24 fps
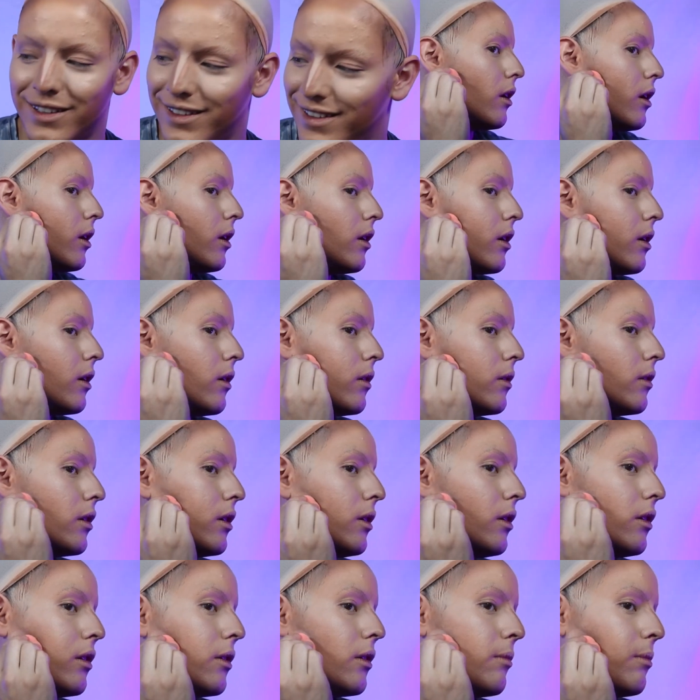Not
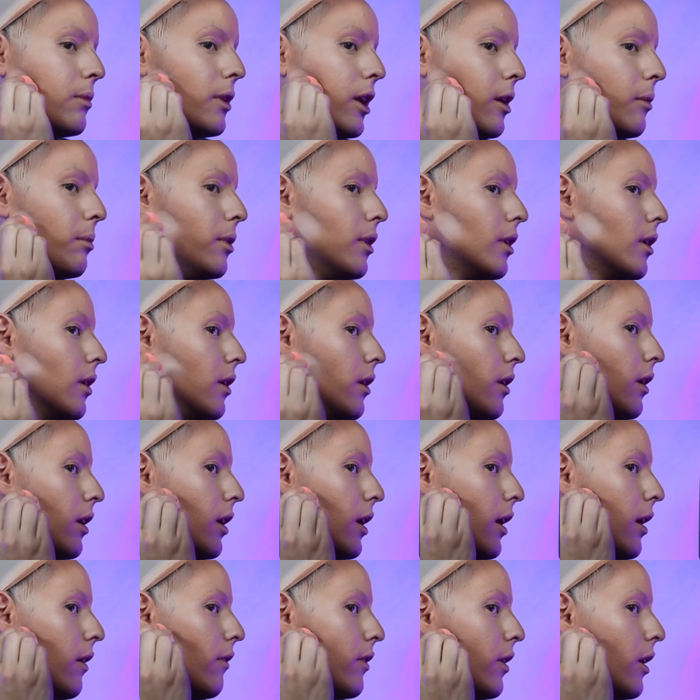only did Peppa
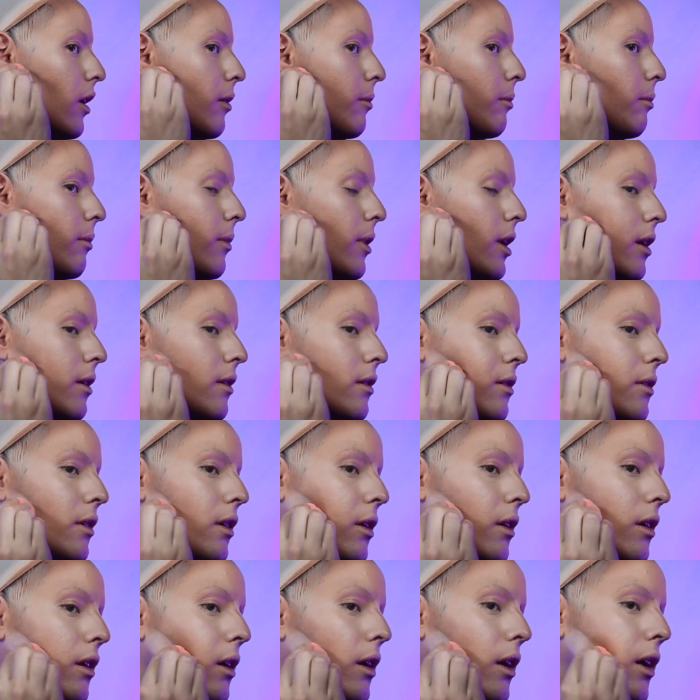have that
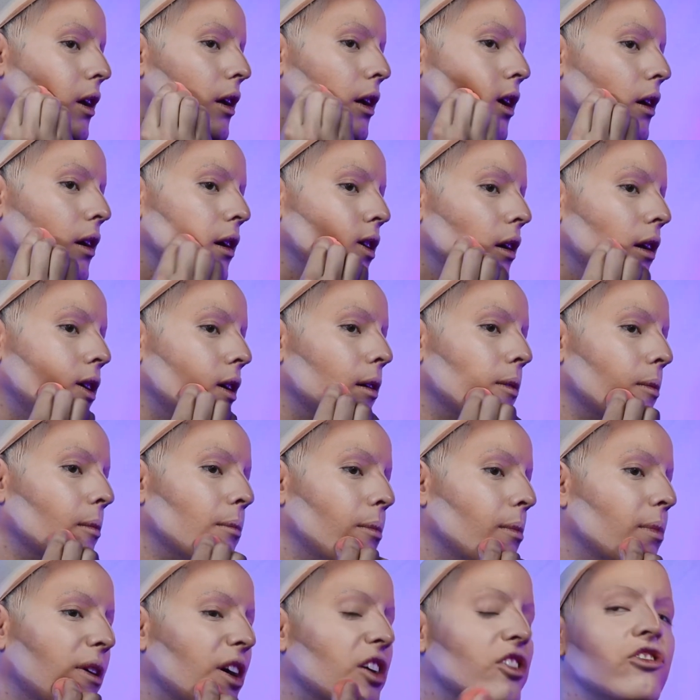amazing gag,
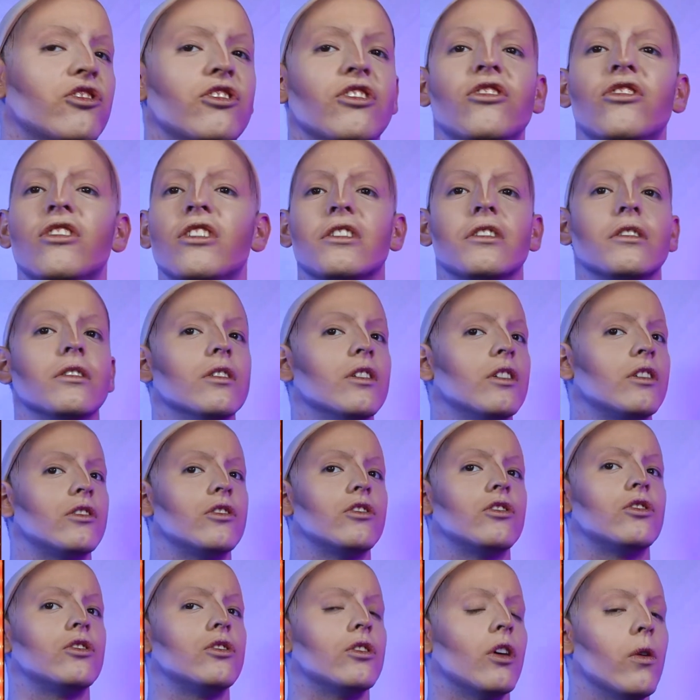but she just looked
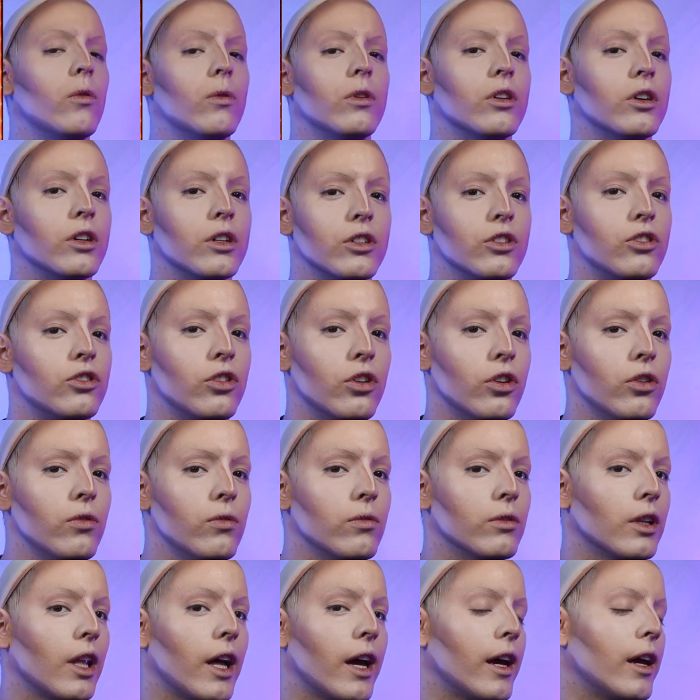so good
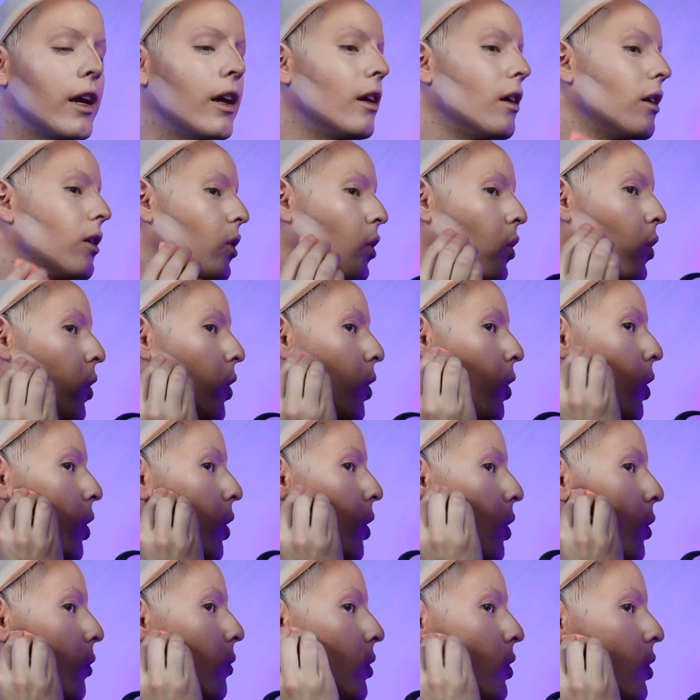too. Like,
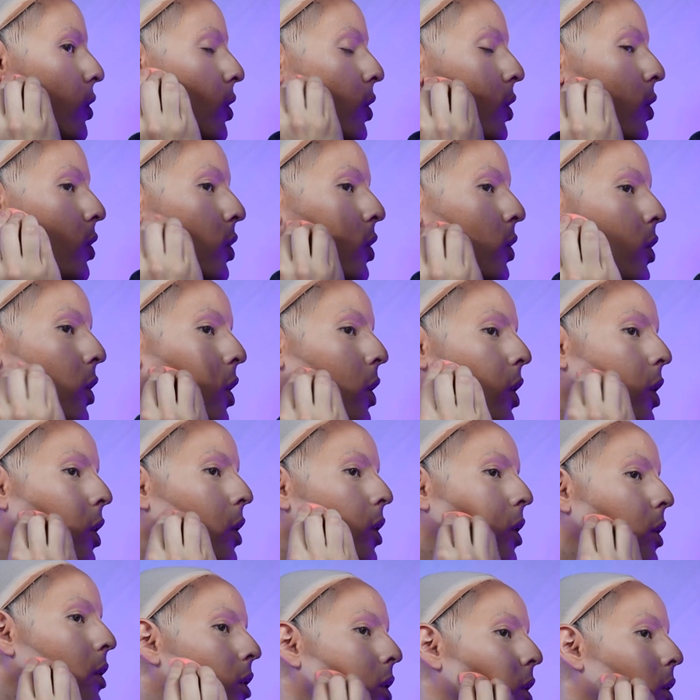it was
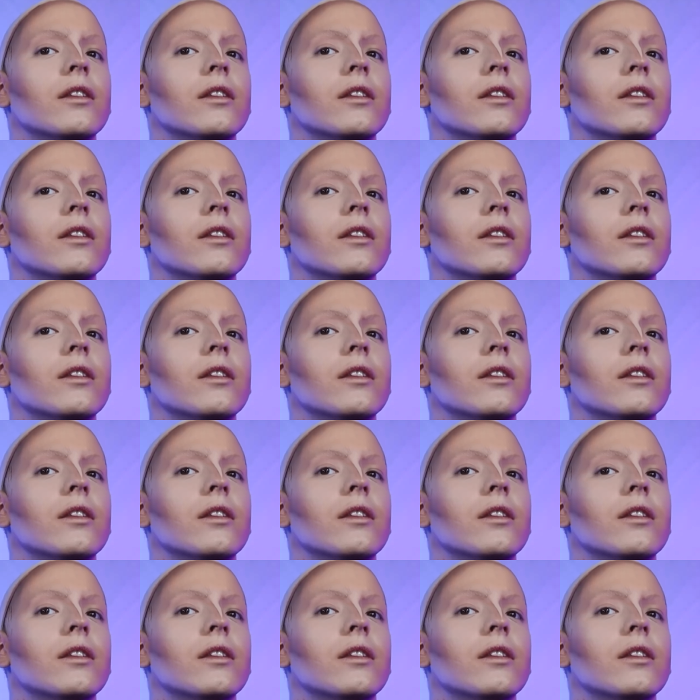insane.